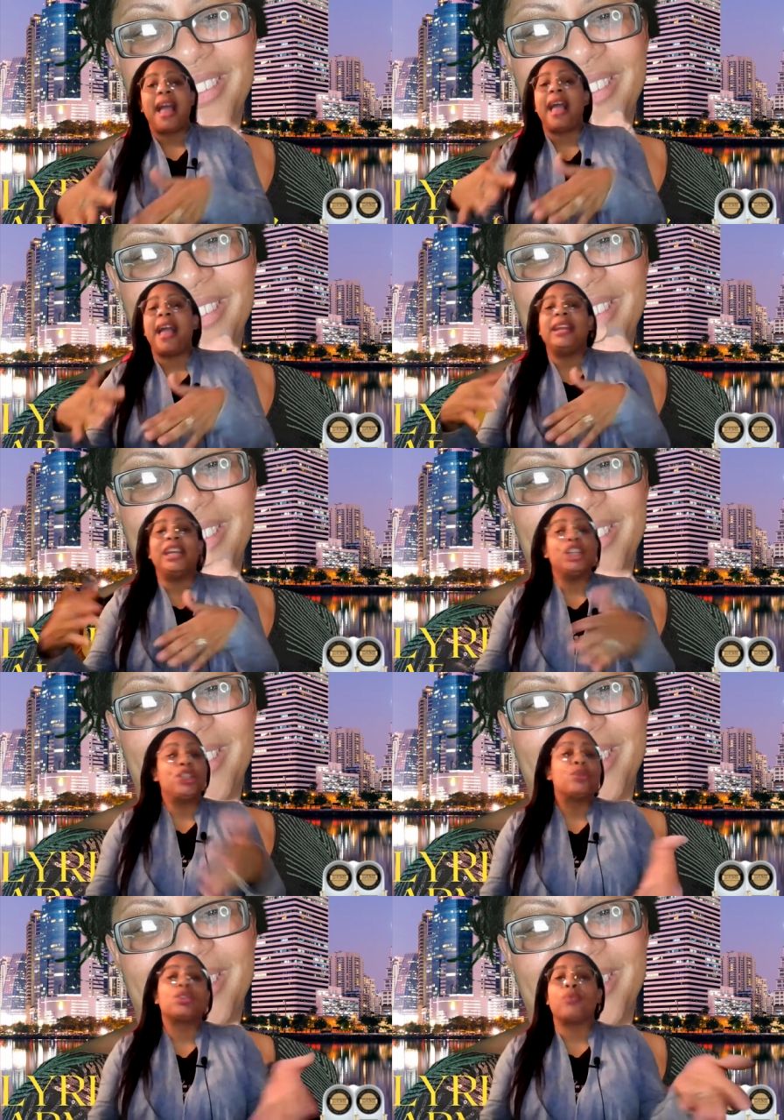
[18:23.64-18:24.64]
and
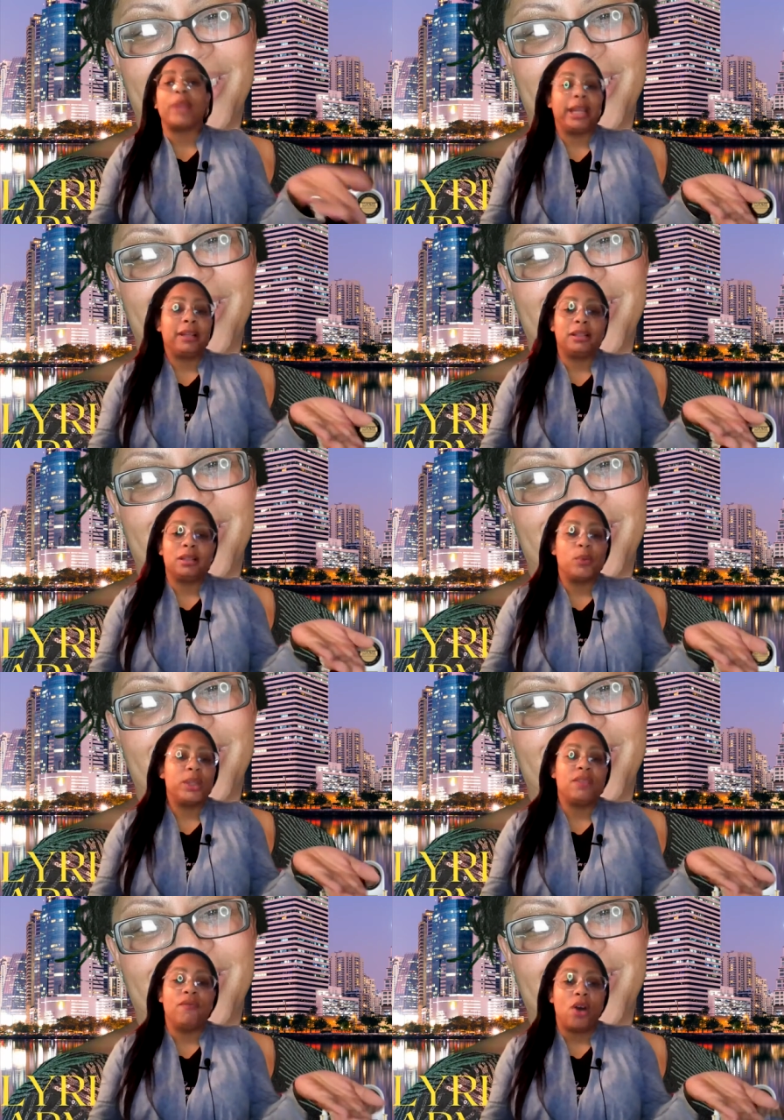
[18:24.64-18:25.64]
interest rate
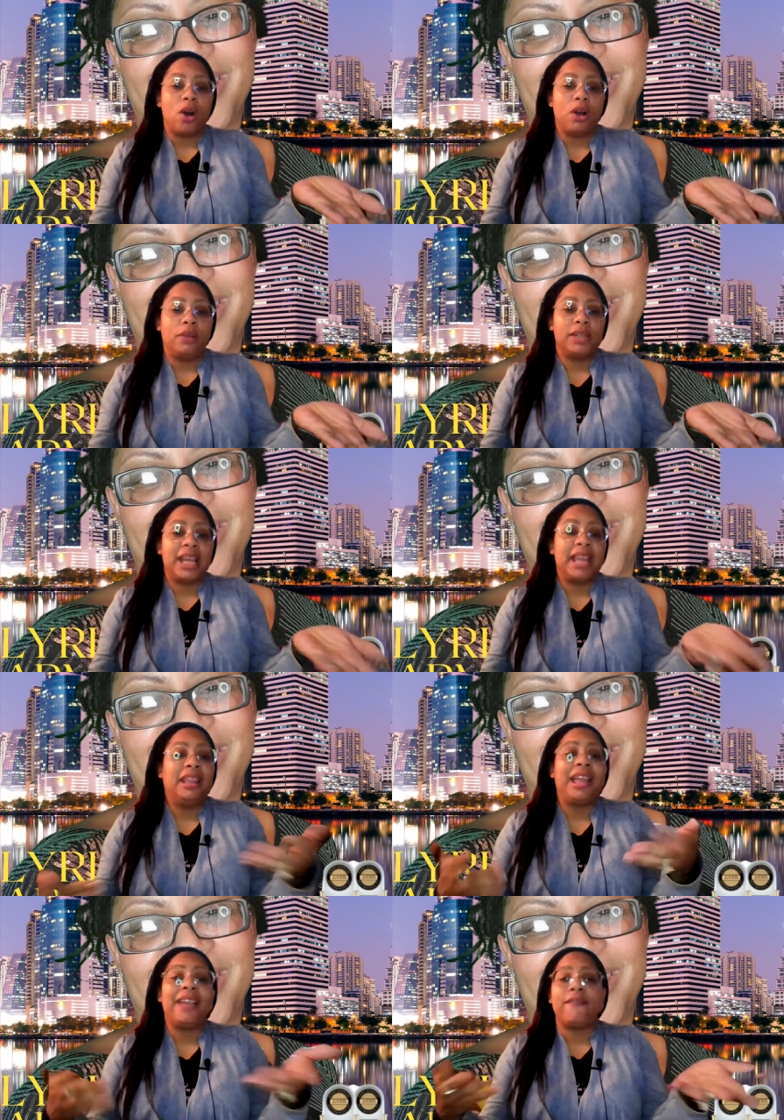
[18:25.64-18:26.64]
was involved,
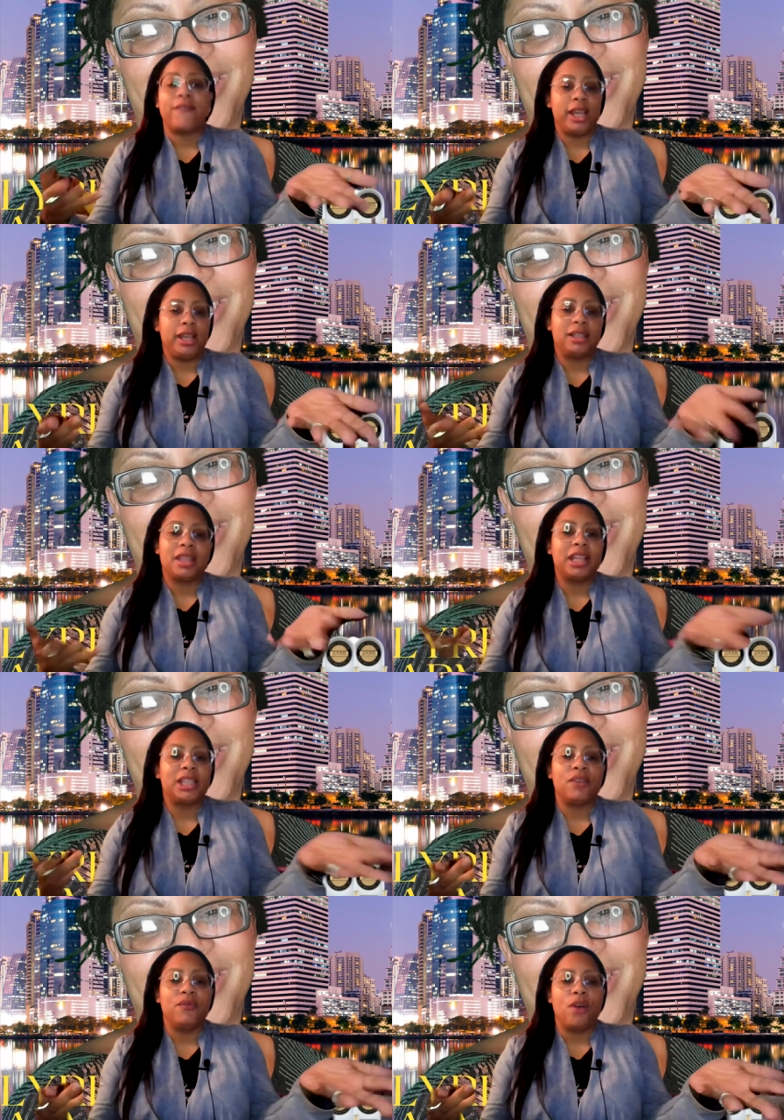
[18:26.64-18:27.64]
and late fees
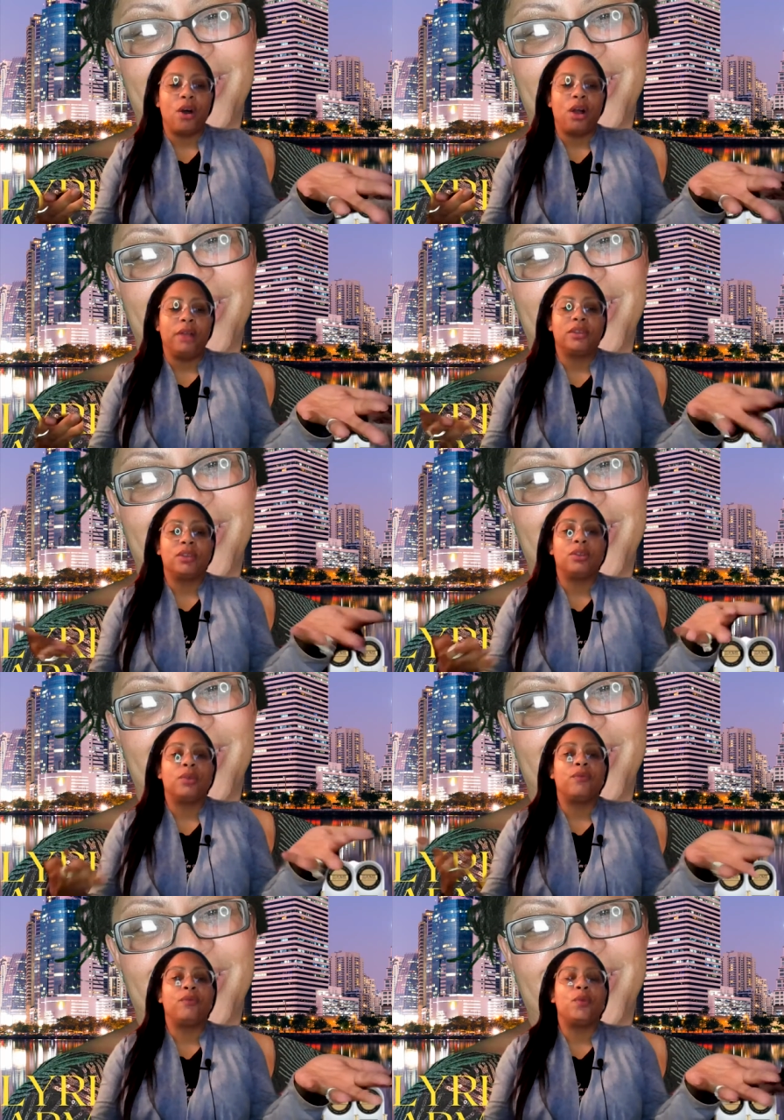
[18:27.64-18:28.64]
that's involved
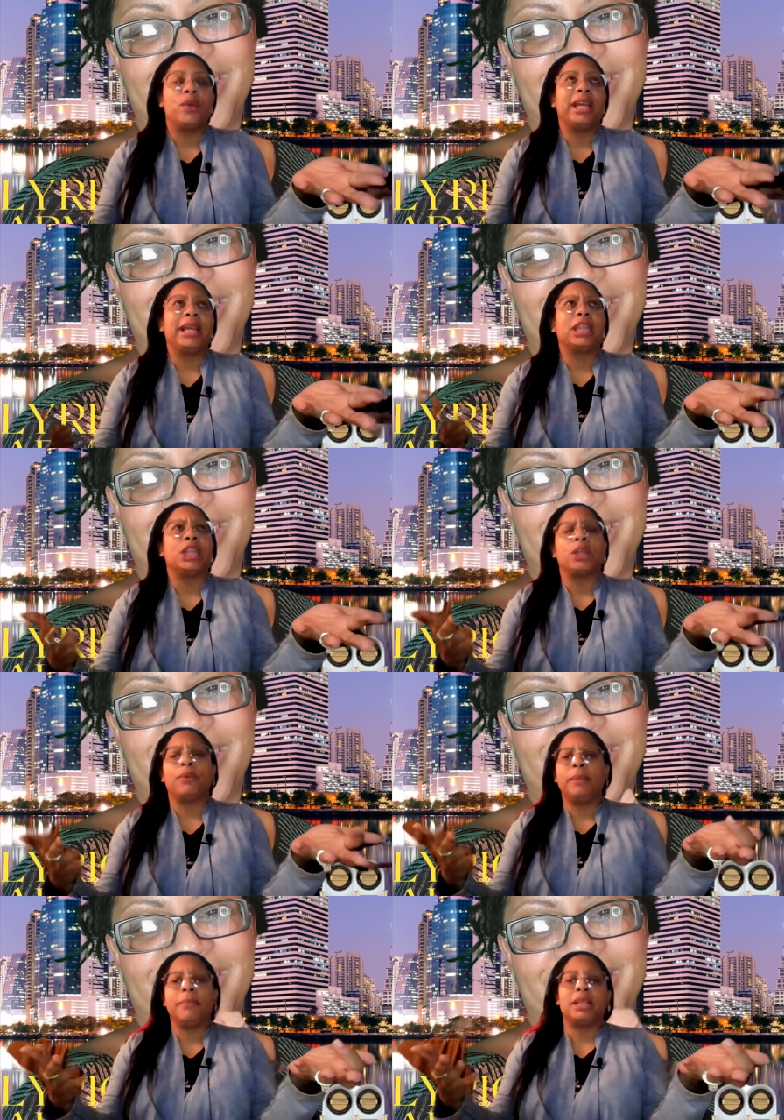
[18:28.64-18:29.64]
for like the
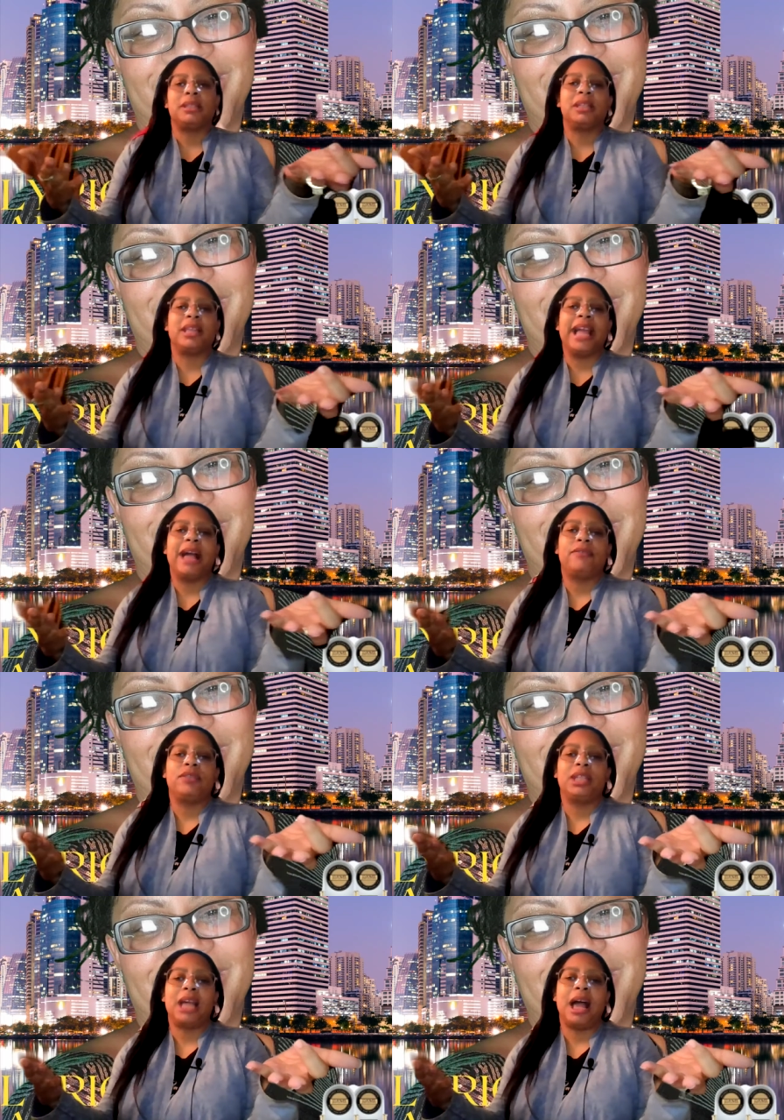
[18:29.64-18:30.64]
3 months that they have
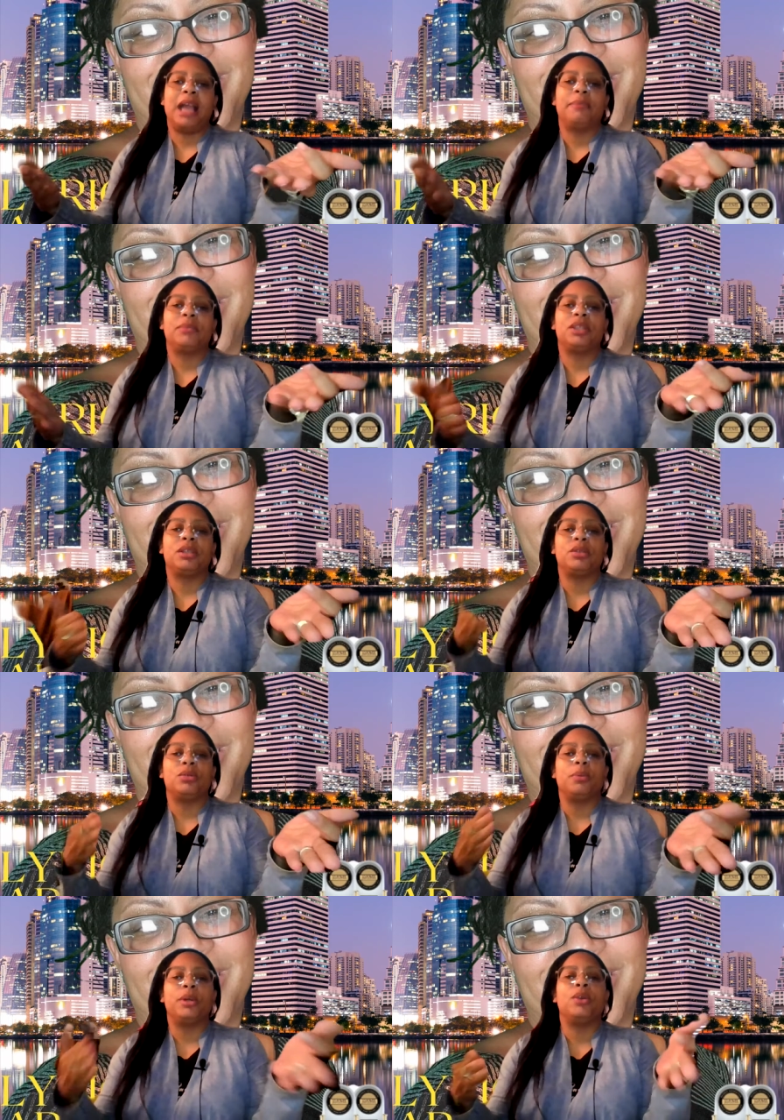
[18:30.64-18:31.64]
time
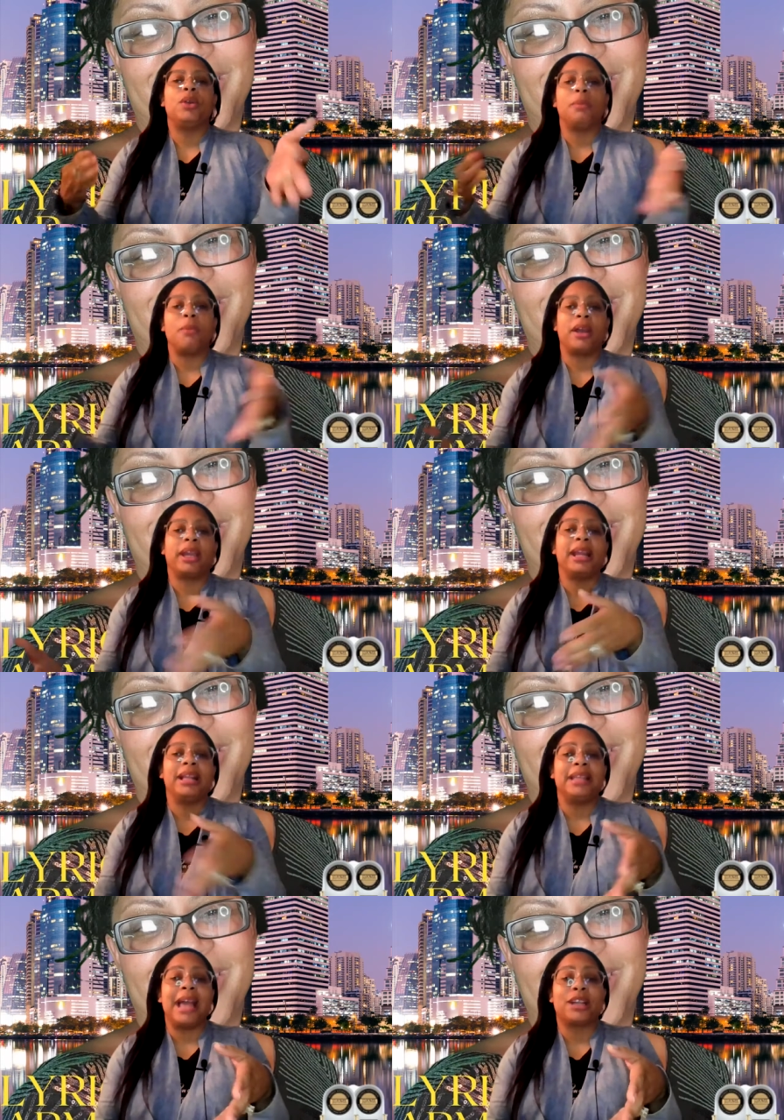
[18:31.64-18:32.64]
to put it on the market
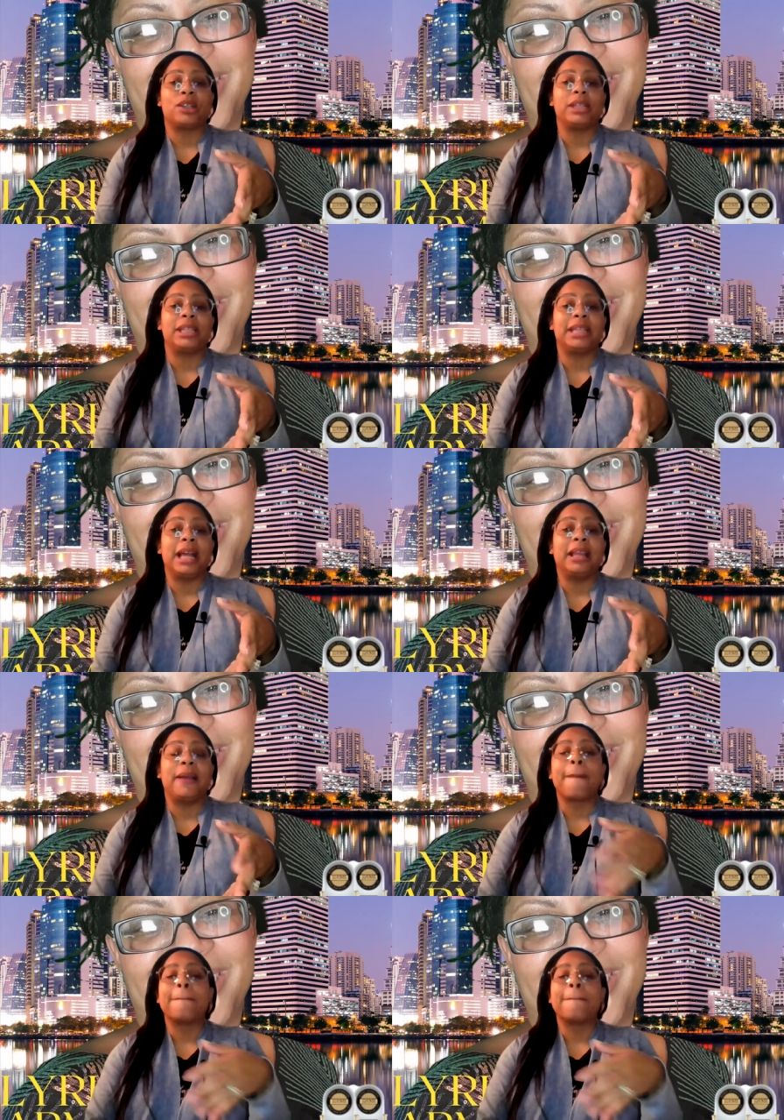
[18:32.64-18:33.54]
and actually sell it.